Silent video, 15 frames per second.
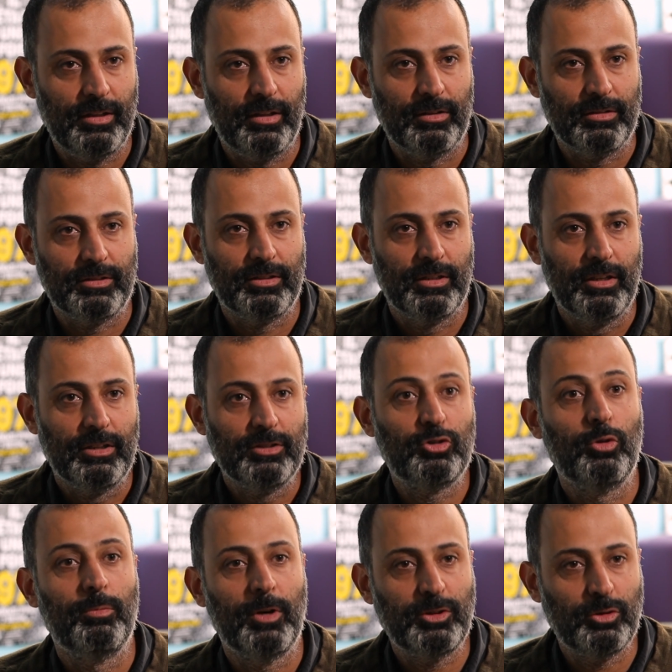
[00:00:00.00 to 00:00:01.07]
there's so
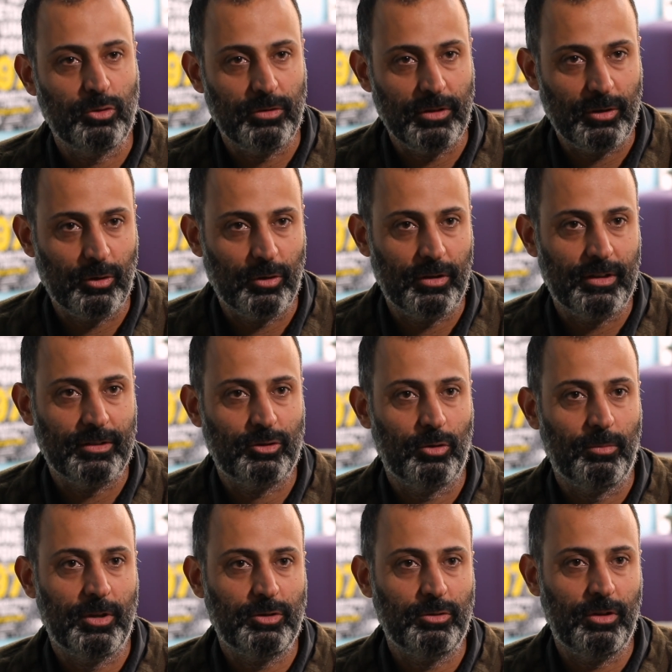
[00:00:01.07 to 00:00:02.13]
much to record and so
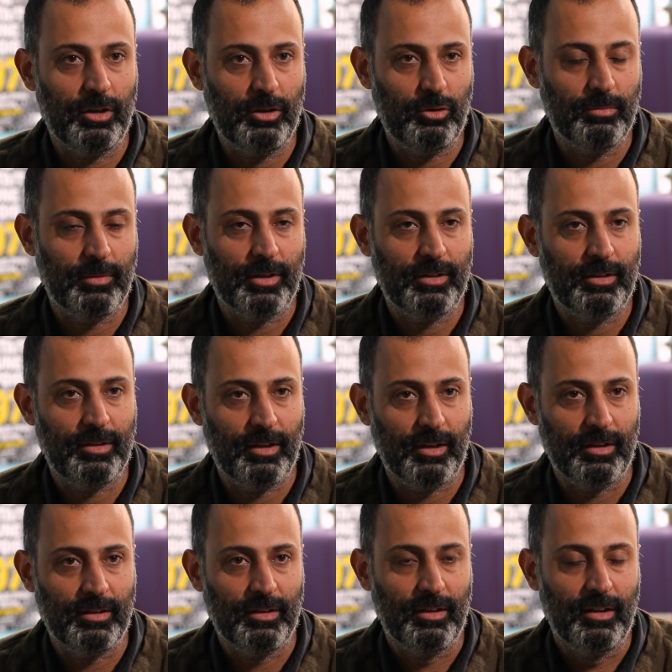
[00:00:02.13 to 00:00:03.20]
much to document,
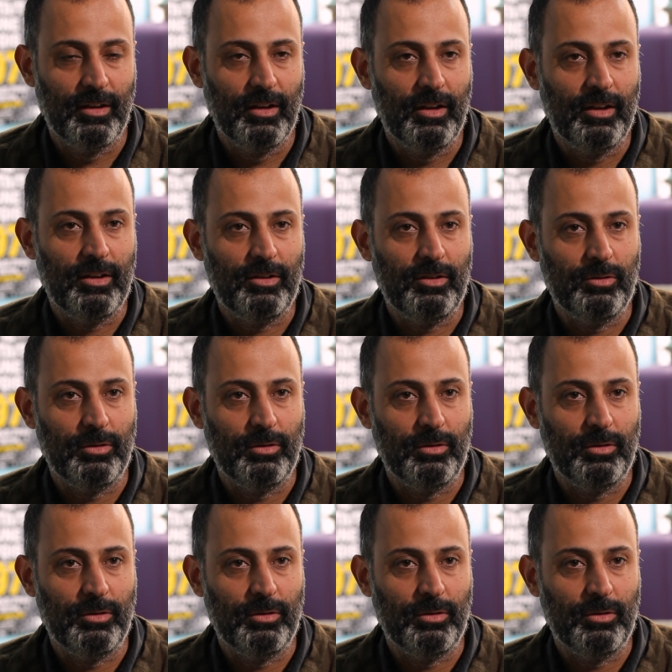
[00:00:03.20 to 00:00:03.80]
then you